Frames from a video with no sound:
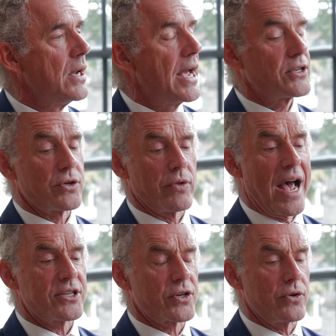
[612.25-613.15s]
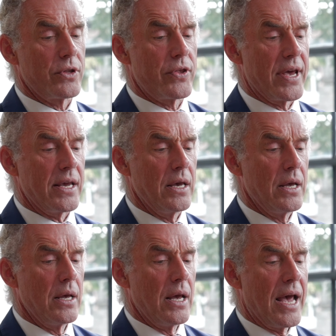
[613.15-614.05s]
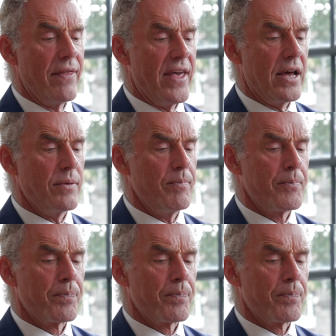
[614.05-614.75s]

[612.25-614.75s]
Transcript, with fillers: And so that's a good thing. And then